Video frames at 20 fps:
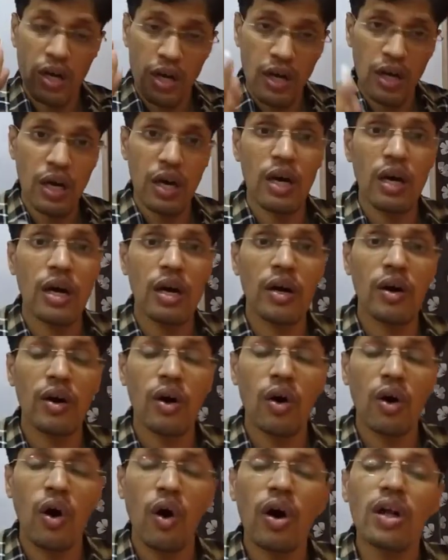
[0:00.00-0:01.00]

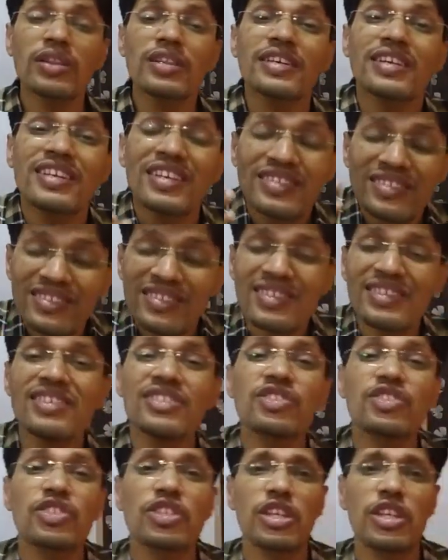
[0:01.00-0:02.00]
all the
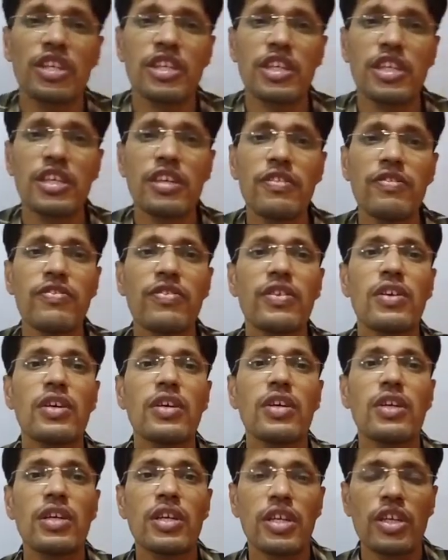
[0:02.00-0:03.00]
initiative
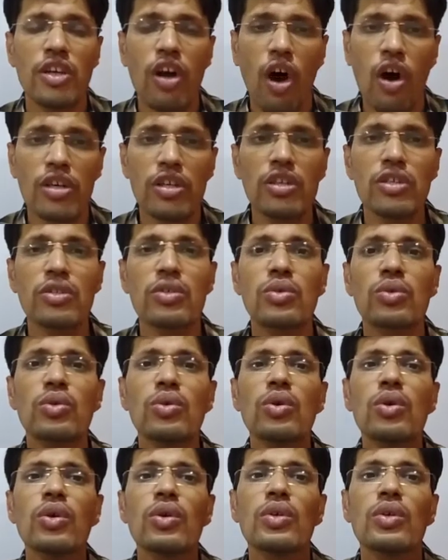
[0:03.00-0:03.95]
in order to